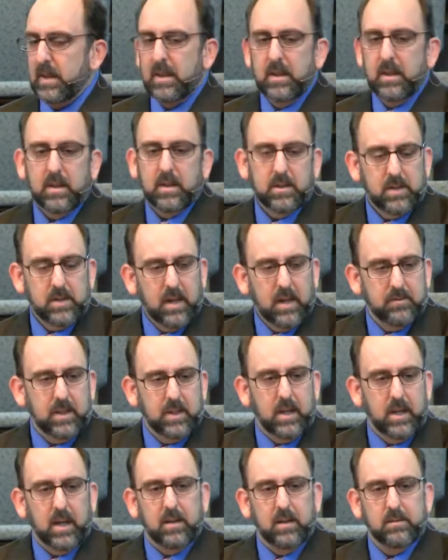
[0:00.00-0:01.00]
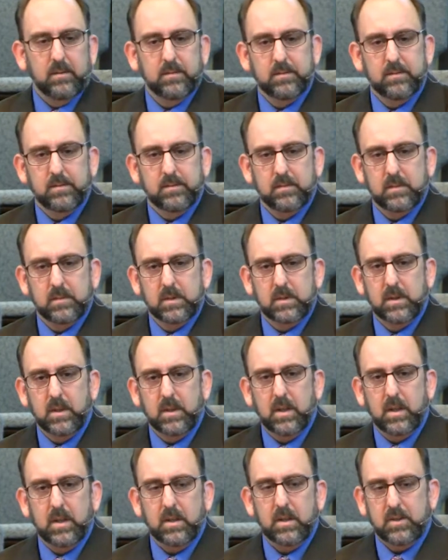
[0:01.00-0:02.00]
The safety net.
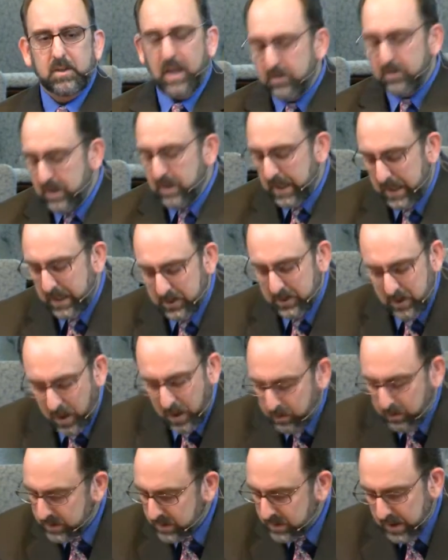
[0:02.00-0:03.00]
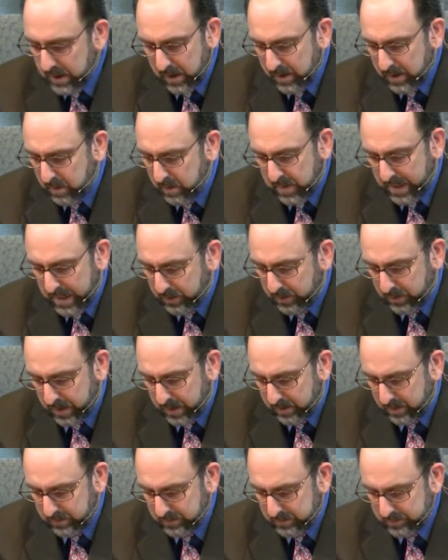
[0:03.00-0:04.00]
The safety net is always there in the
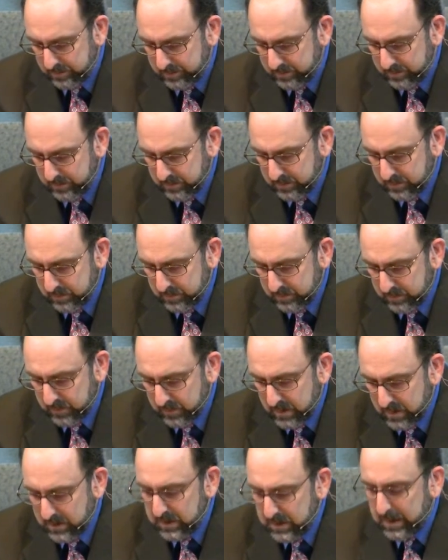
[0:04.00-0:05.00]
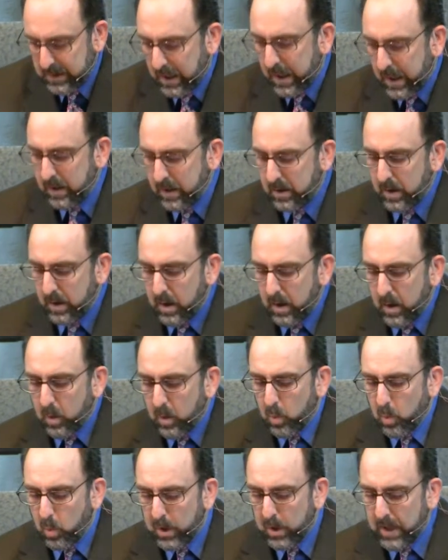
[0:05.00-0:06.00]
background. See, God
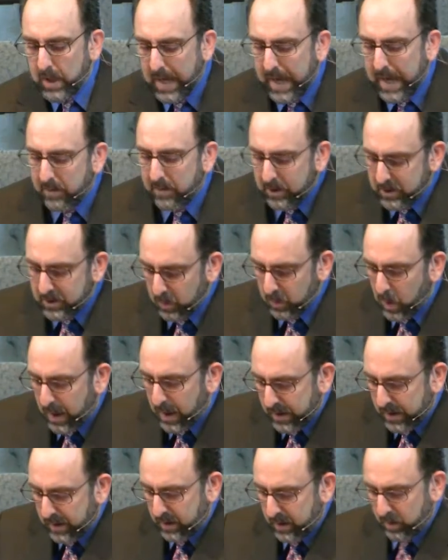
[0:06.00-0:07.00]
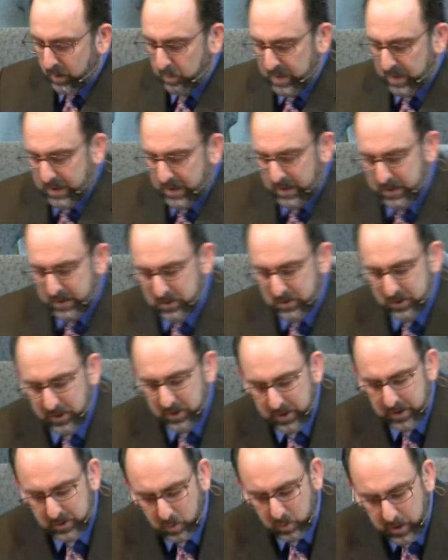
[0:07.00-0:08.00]
would have us walk in obedience to
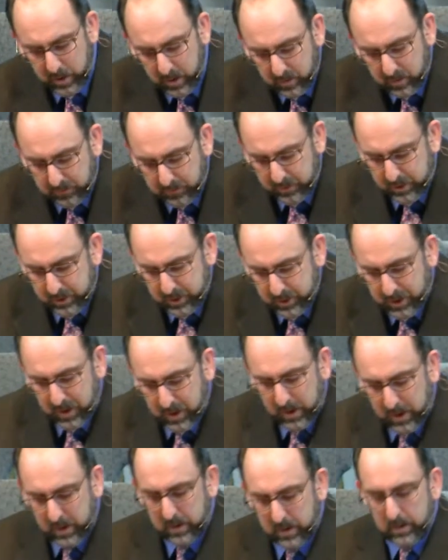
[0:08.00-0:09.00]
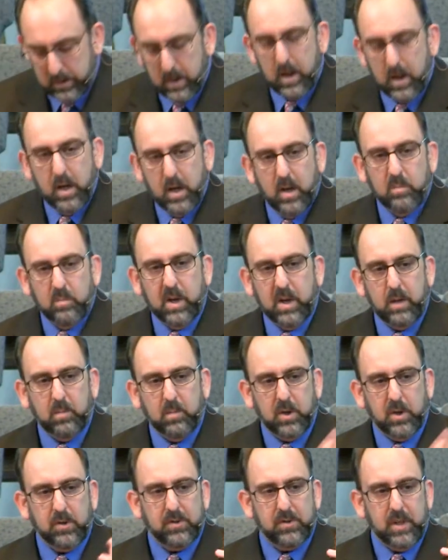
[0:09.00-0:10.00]
His will for sure, but
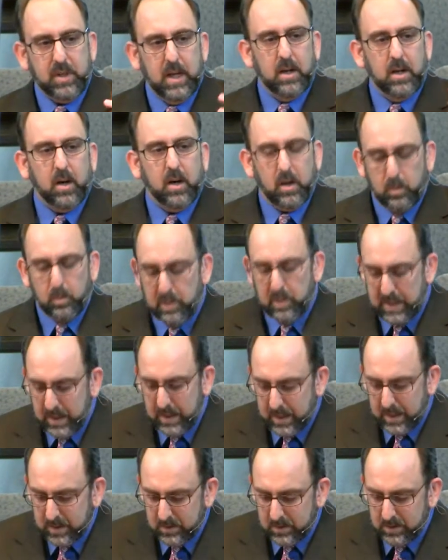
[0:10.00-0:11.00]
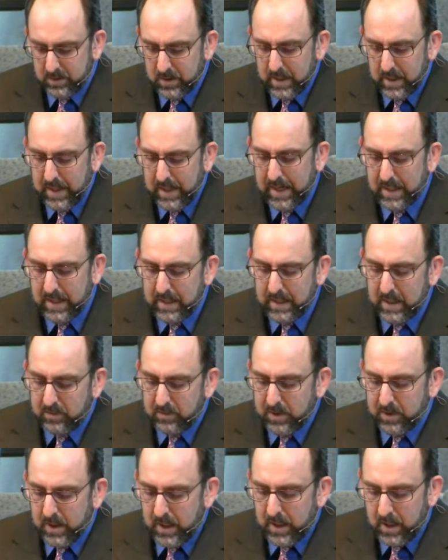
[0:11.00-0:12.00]
both in our obedience and
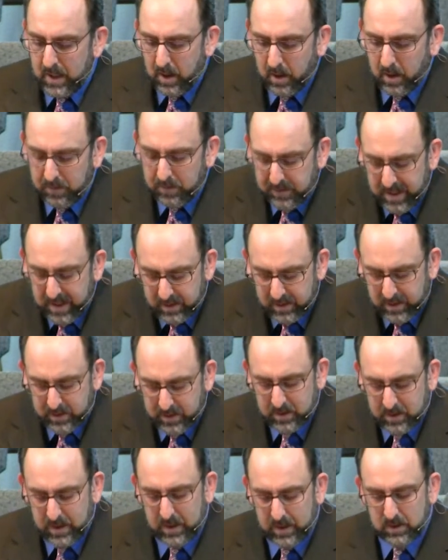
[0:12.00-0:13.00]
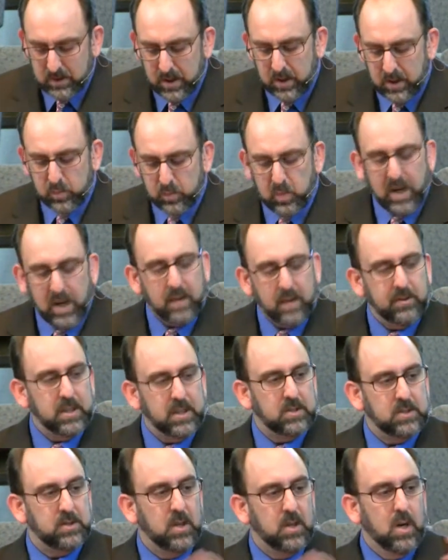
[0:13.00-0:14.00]
even in our faithlessness, His
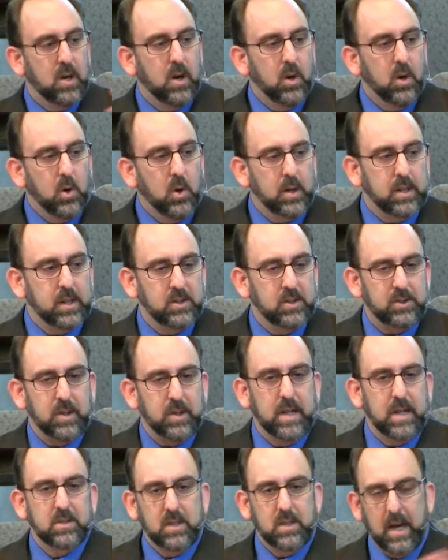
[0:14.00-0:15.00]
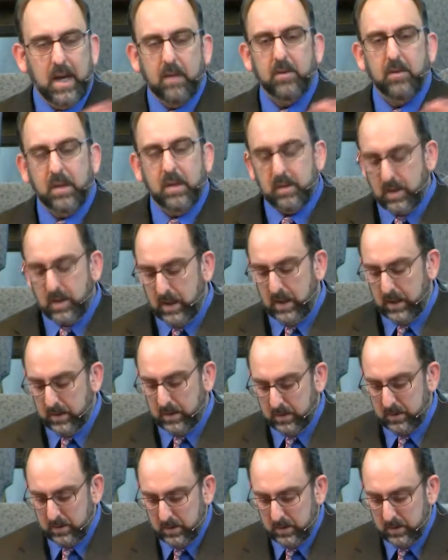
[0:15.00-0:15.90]
providence orchestrates everything